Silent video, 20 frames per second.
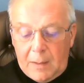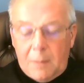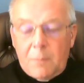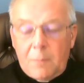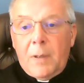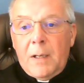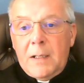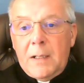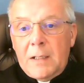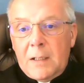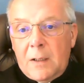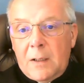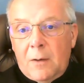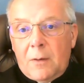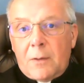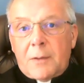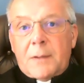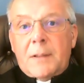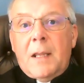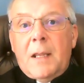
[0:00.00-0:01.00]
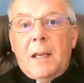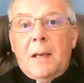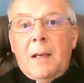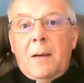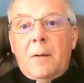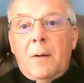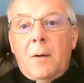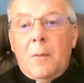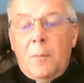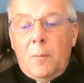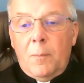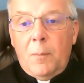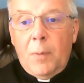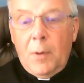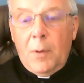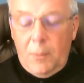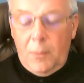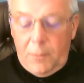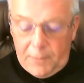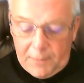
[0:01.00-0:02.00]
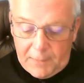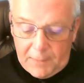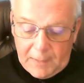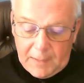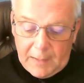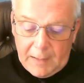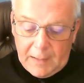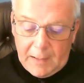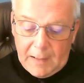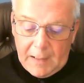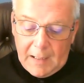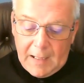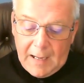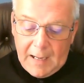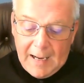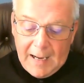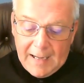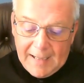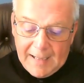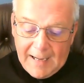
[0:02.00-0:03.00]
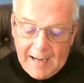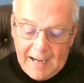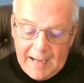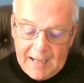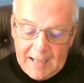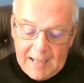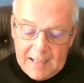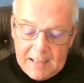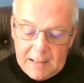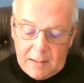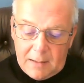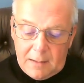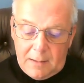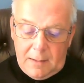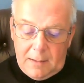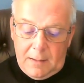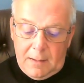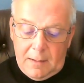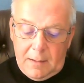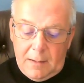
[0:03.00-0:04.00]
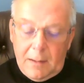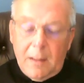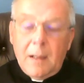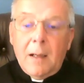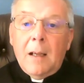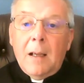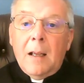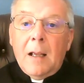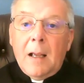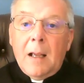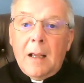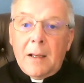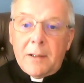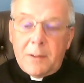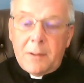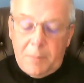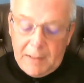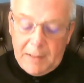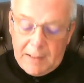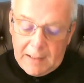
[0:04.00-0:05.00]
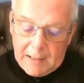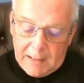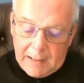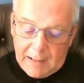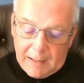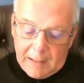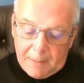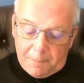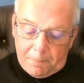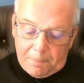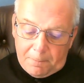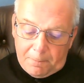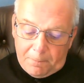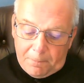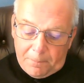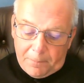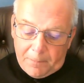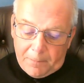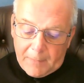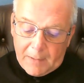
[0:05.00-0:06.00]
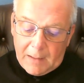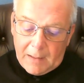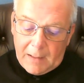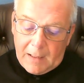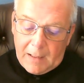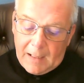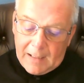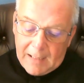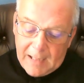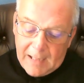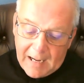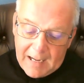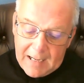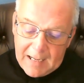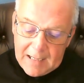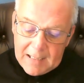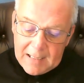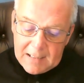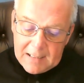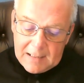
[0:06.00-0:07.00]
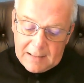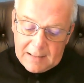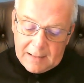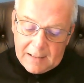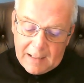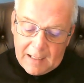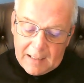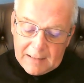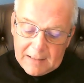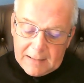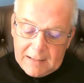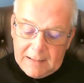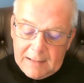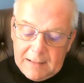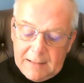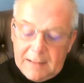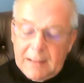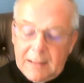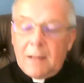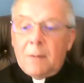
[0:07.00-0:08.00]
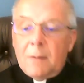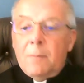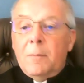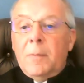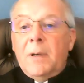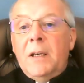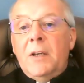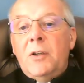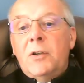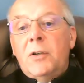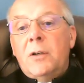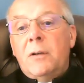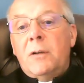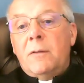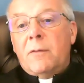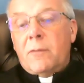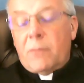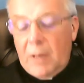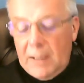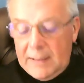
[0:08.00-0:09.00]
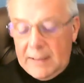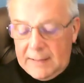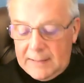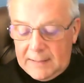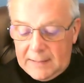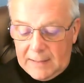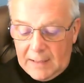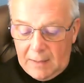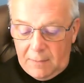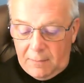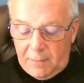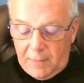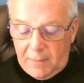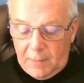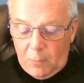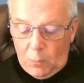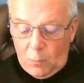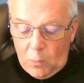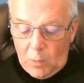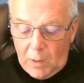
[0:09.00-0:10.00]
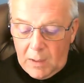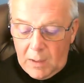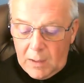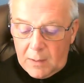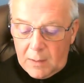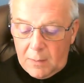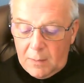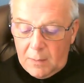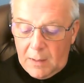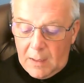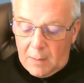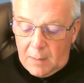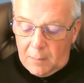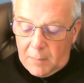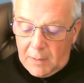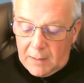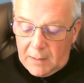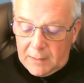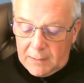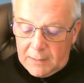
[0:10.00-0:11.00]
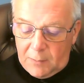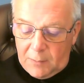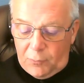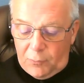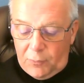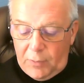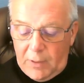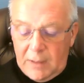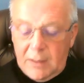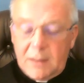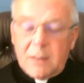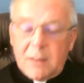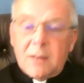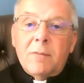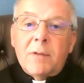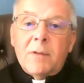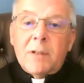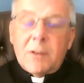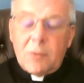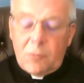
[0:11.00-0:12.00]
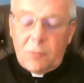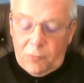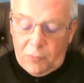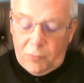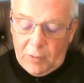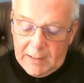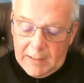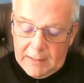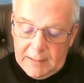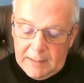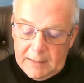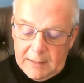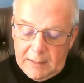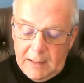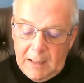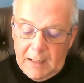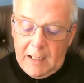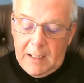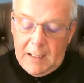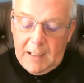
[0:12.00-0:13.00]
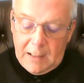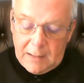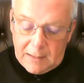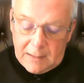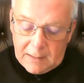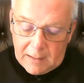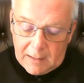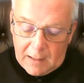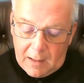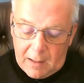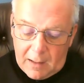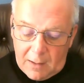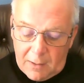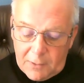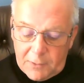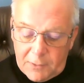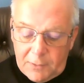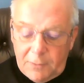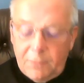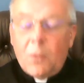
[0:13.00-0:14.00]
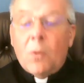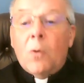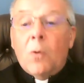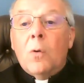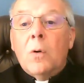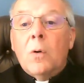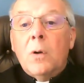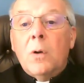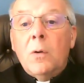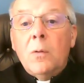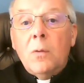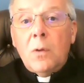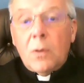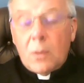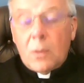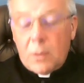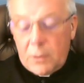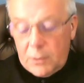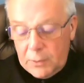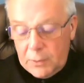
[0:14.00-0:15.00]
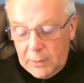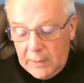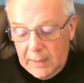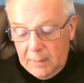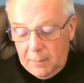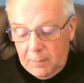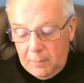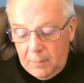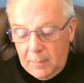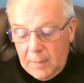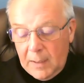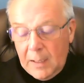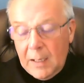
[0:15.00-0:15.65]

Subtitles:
Pentecost, then, both an end and a beginning. An end in that it is a completion of Christ's saving work, because it brings the risen Christ into the hearts of all who look to him